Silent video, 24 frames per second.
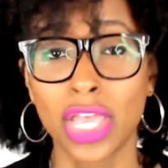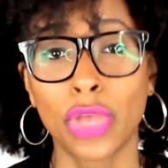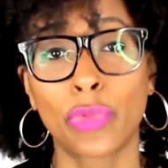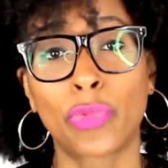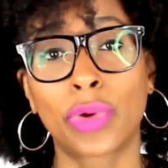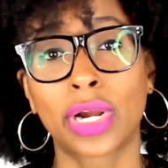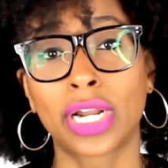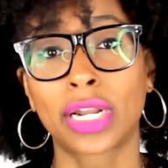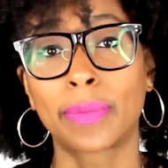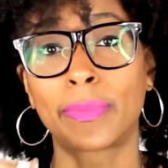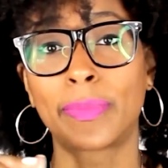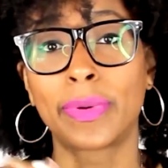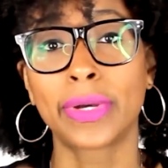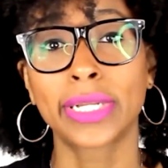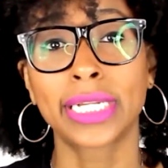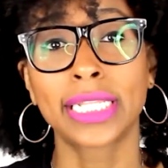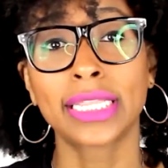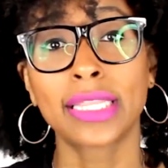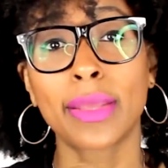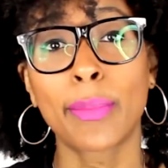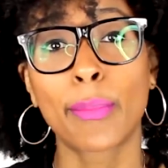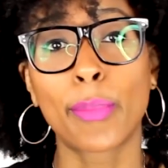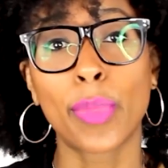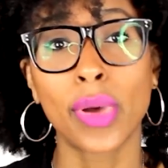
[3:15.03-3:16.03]
We're going to put
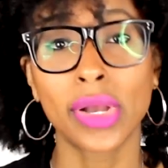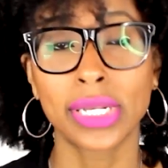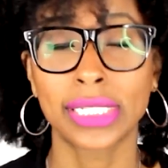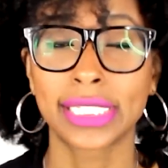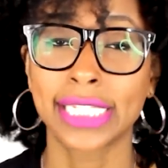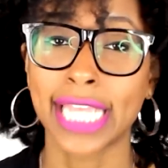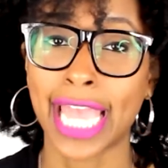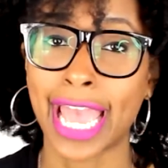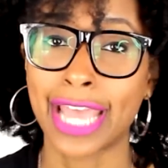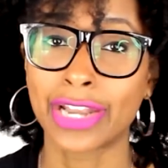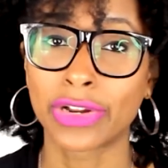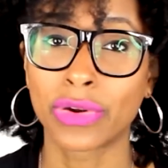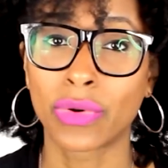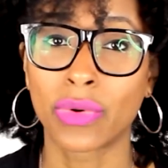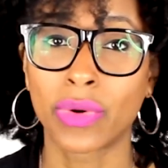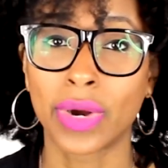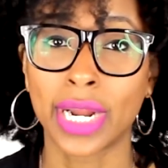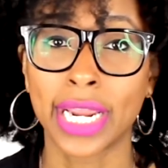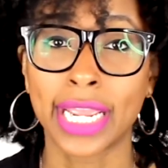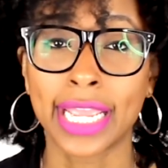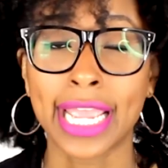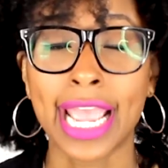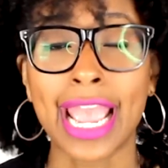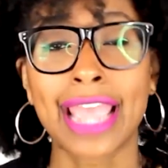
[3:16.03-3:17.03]
in the books
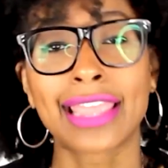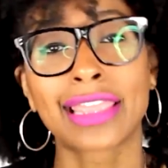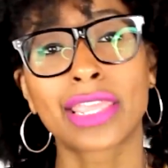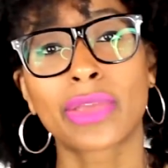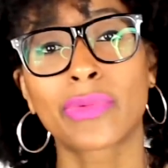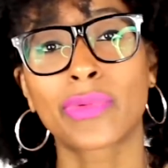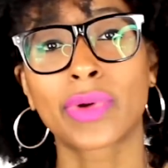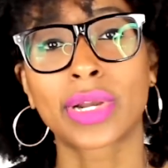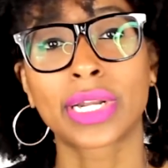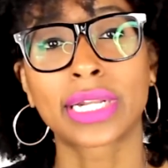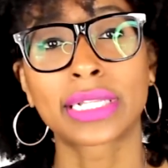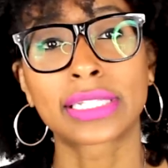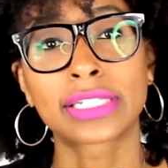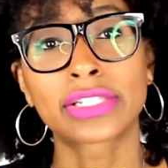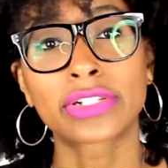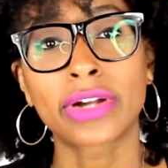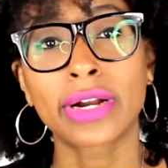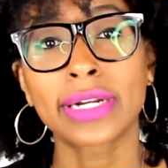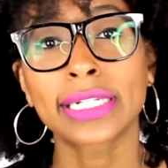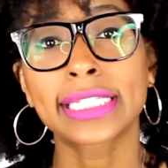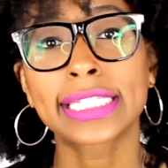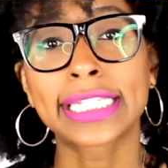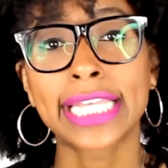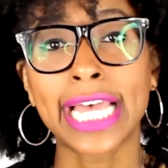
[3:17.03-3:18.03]
category, and then we're going to
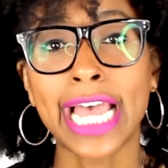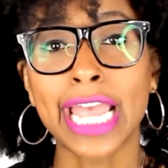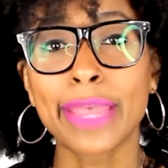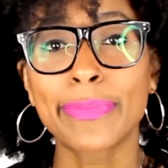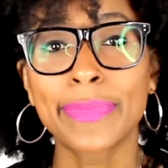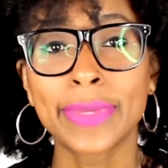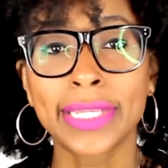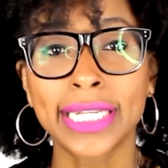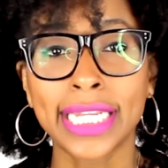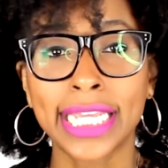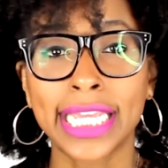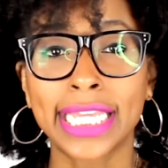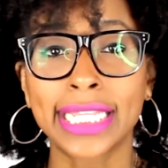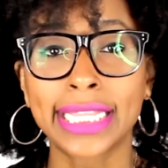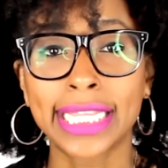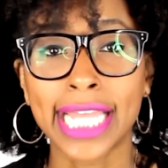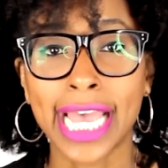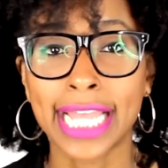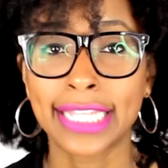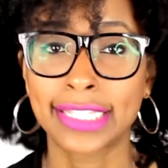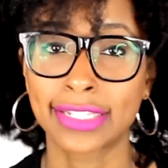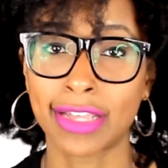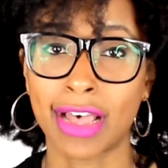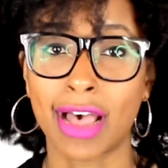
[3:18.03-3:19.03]
start typing in
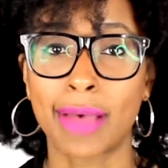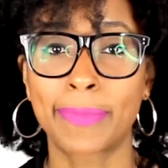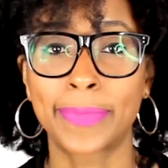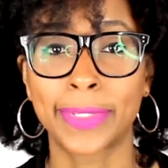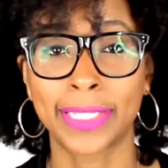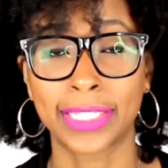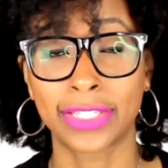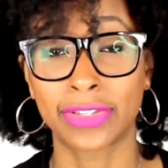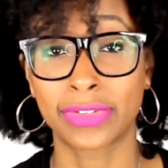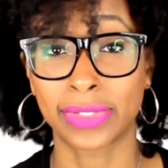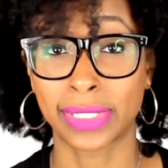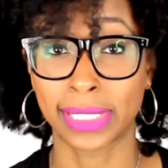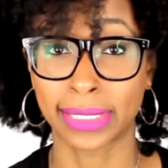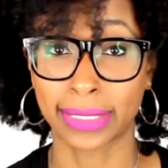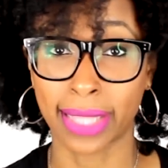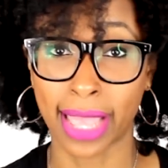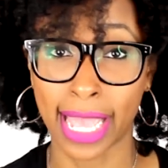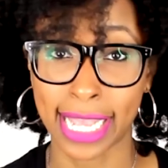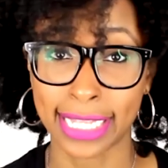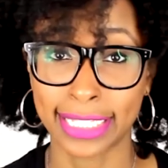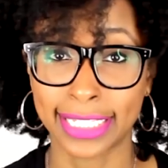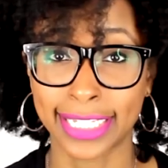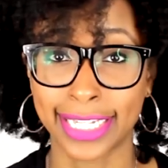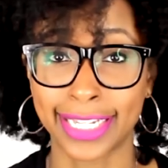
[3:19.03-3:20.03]
that topic you
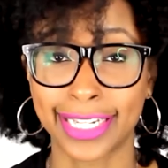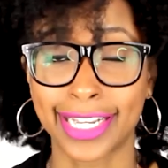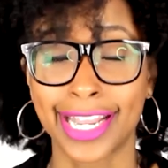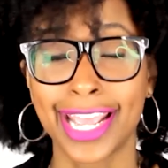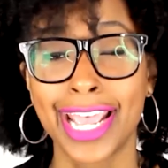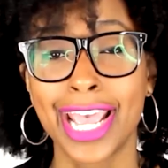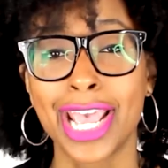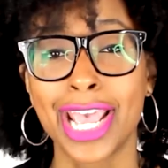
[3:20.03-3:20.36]
selected.